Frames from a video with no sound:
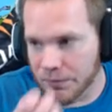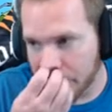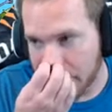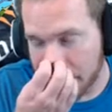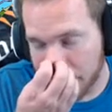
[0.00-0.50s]

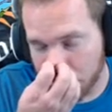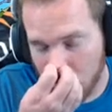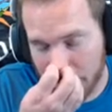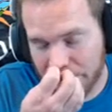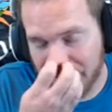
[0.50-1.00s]
is
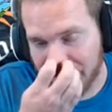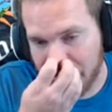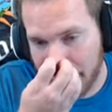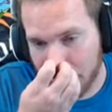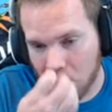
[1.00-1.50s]
one of the
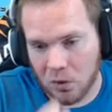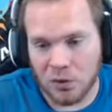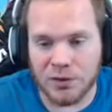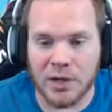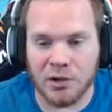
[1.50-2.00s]
Light World
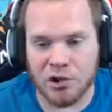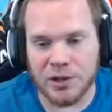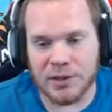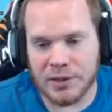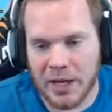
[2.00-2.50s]

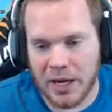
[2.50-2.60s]
dungeons